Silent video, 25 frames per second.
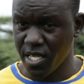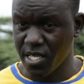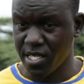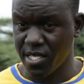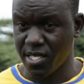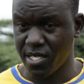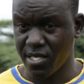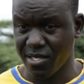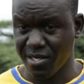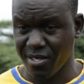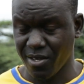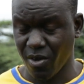
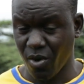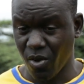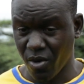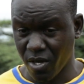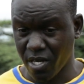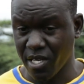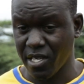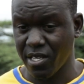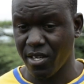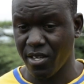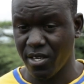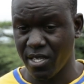It's,
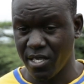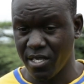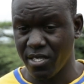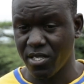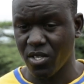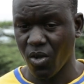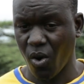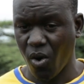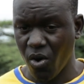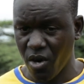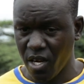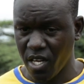
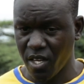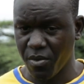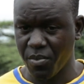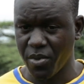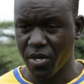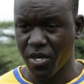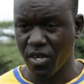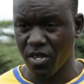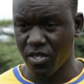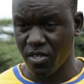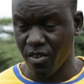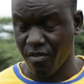it's only
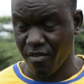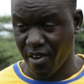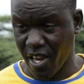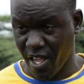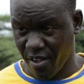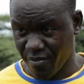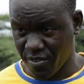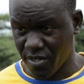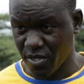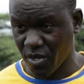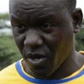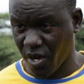because of
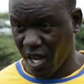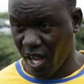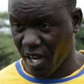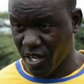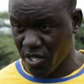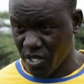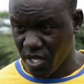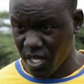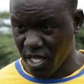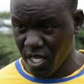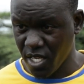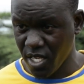livestock,
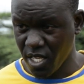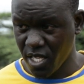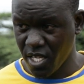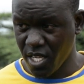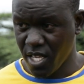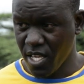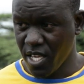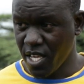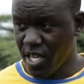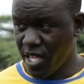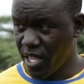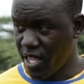actually,
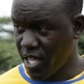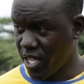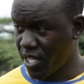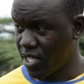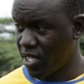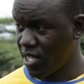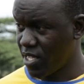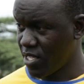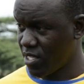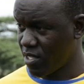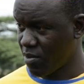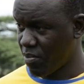that
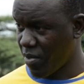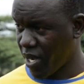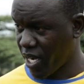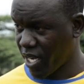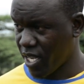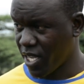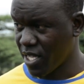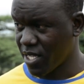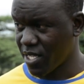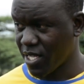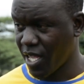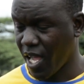this
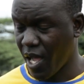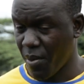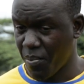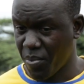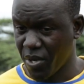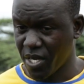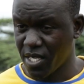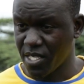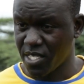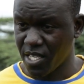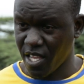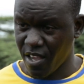market
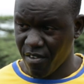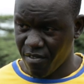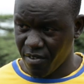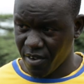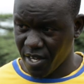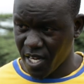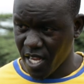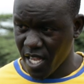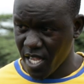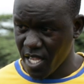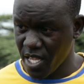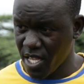happens
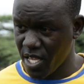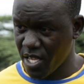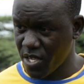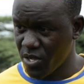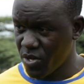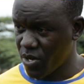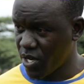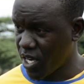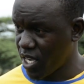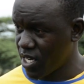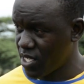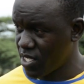every day.
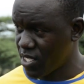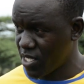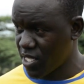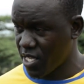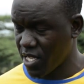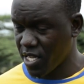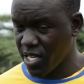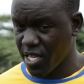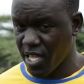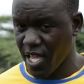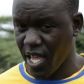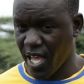You can
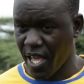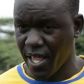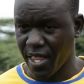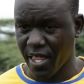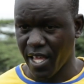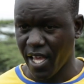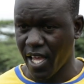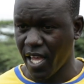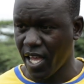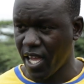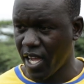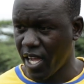see the
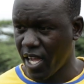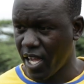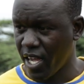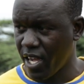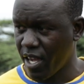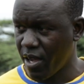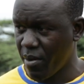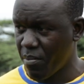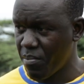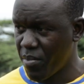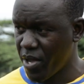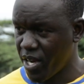
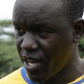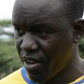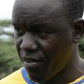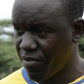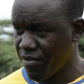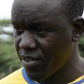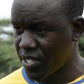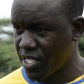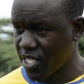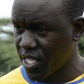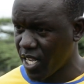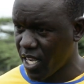other
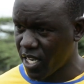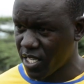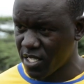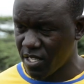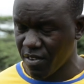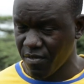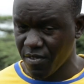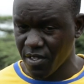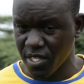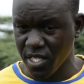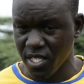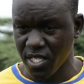benefiting
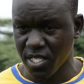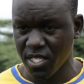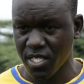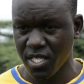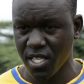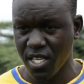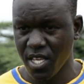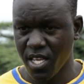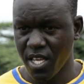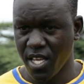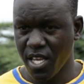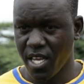activities.
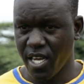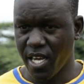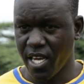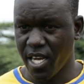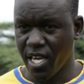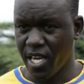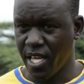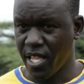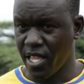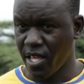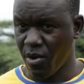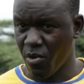
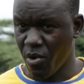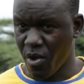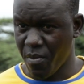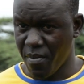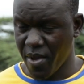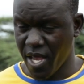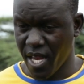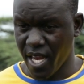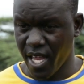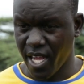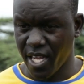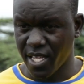Uh, the
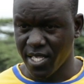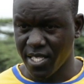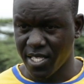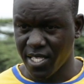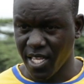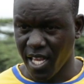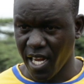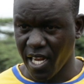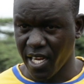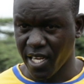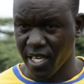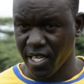women are
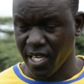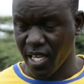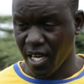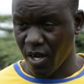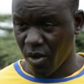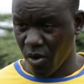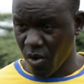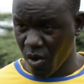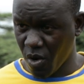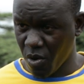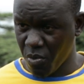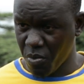selling the
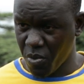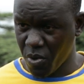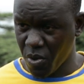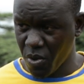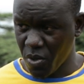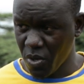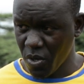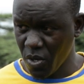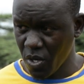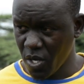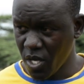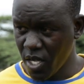local
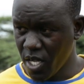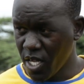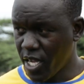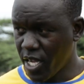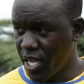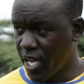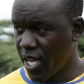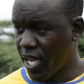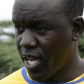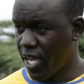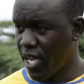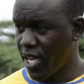brew.
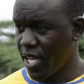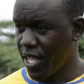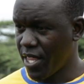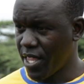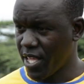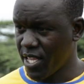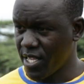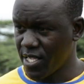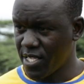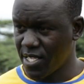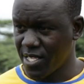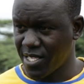Uh,
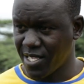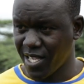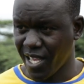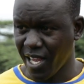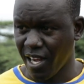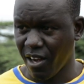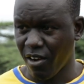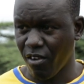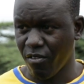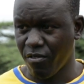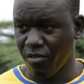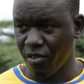they
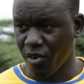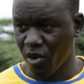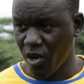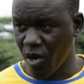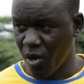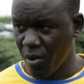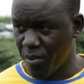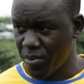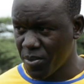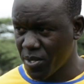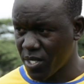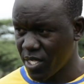sell of
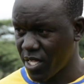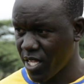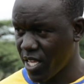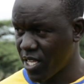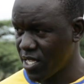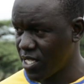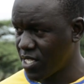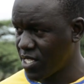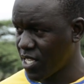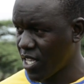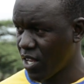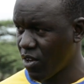ropes,
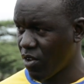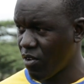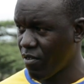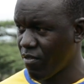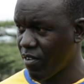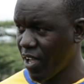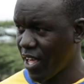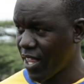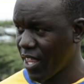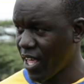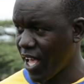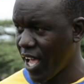they sell of
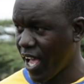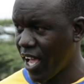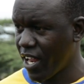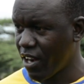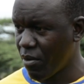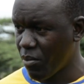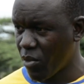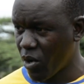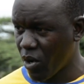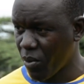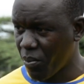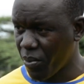other
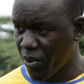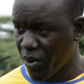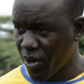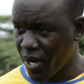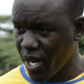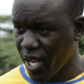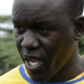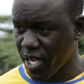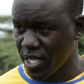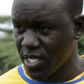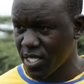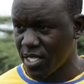animal
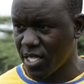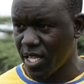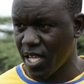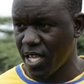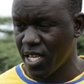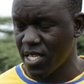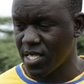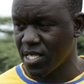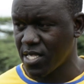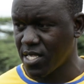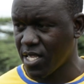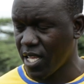products,
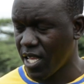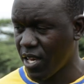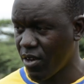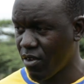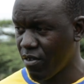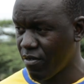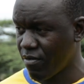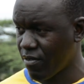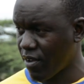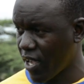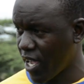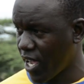they sell
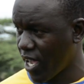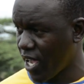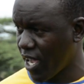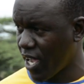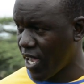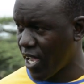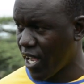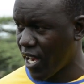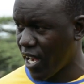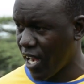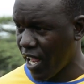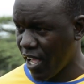of
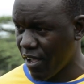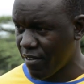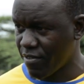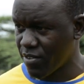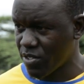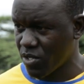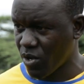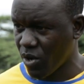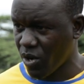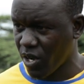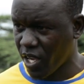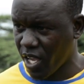uh,
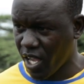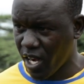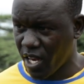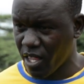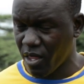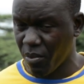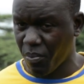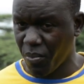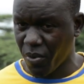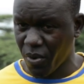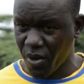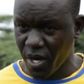livestock
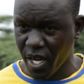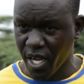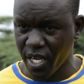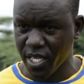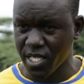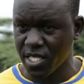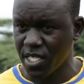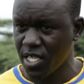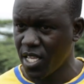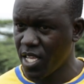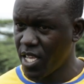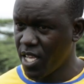health
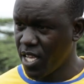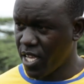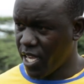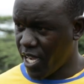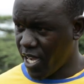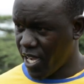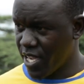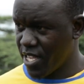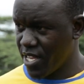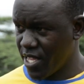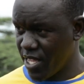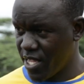products
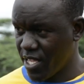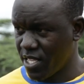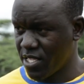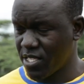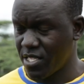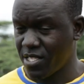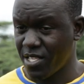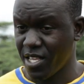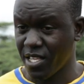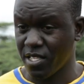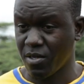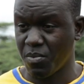uh, in
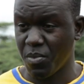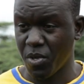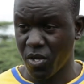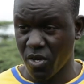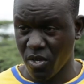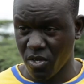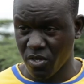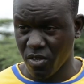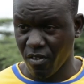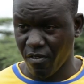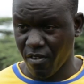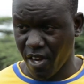this just
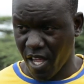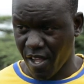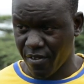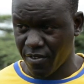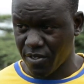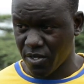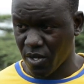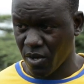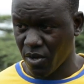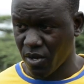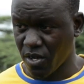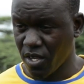because of
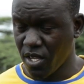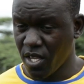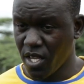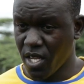livestock.